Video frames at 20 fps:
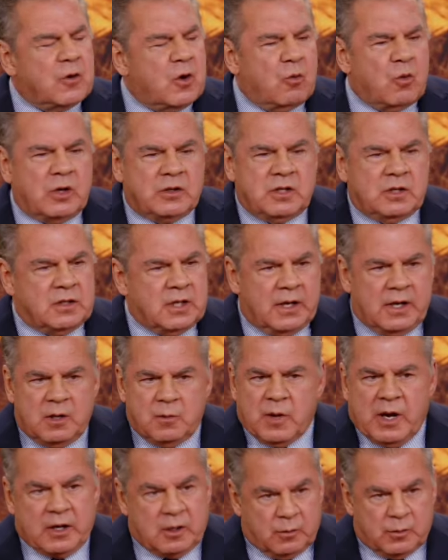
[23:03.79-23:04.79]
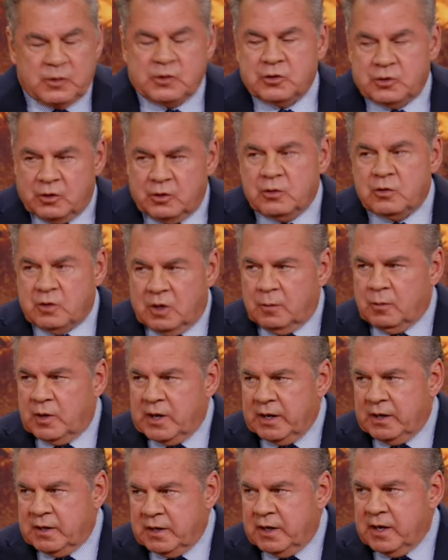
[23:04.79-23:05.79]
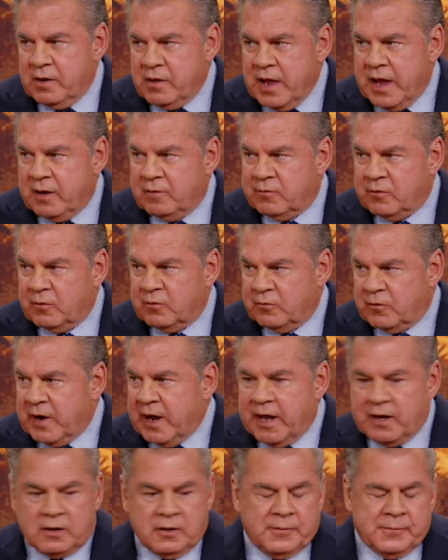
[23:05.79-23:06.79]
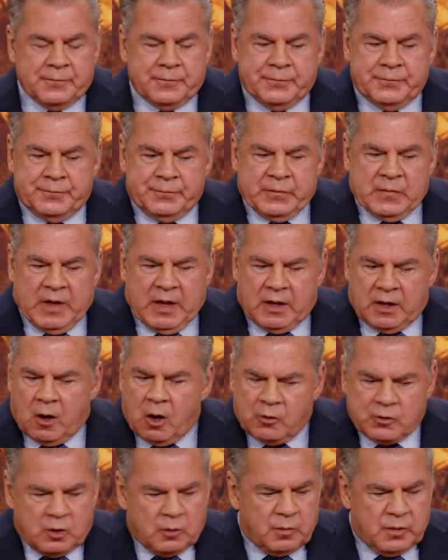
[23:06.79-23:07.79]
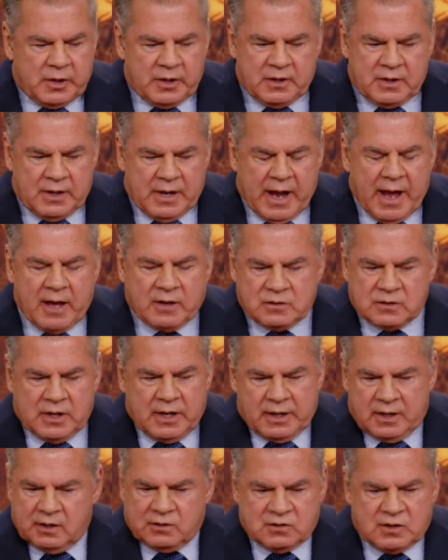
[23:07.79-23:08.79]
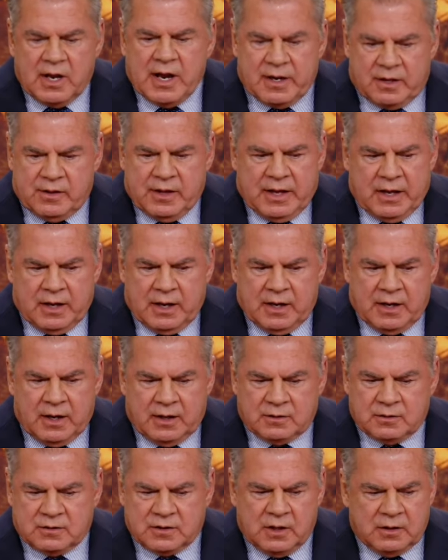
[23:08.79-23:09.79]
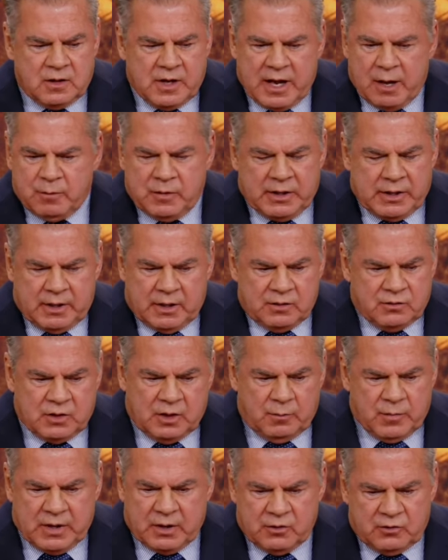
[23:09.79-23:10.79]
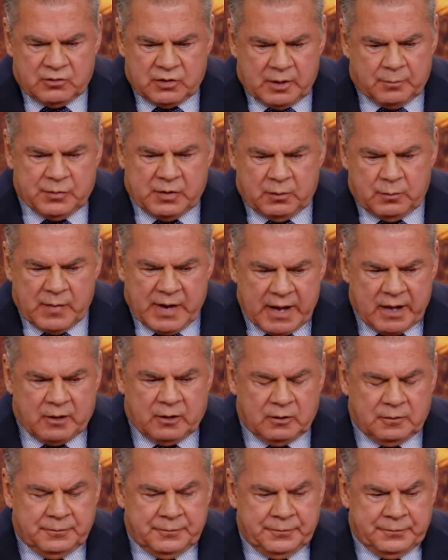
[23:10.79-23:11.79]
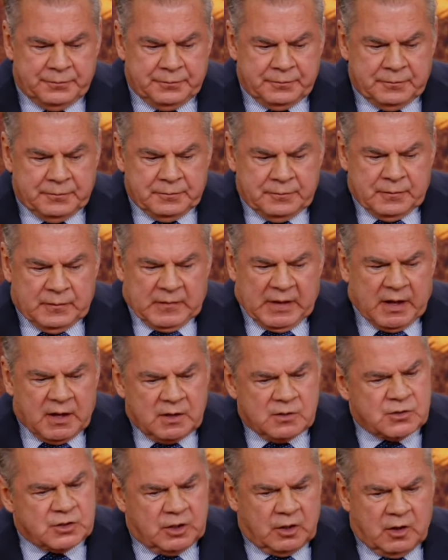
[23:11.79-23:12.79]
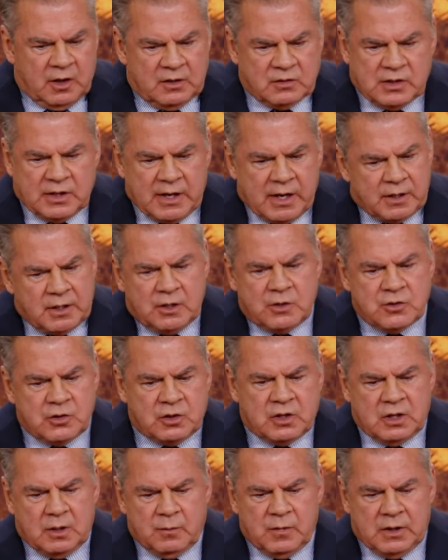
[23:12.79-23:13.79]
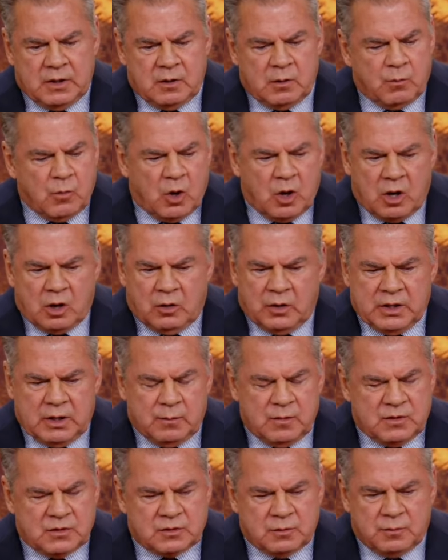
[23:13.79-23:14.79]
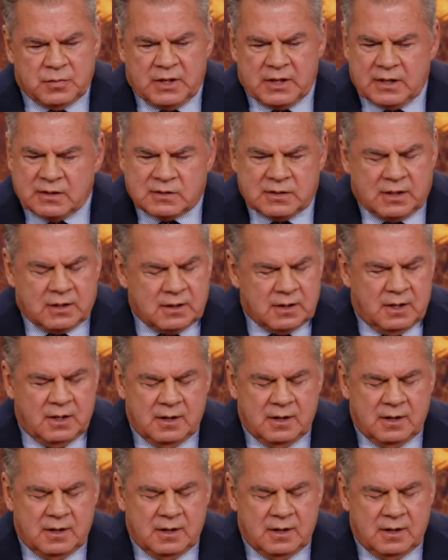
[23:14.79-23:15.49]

know what to tell you, Michael, but you're in trouble. I can tell you that for a fact. And all your blood acts like it's like that and it's contaminated somehow. There's something matter. And it's serious. And I need you to come in tomorrow and give me some blood. I said,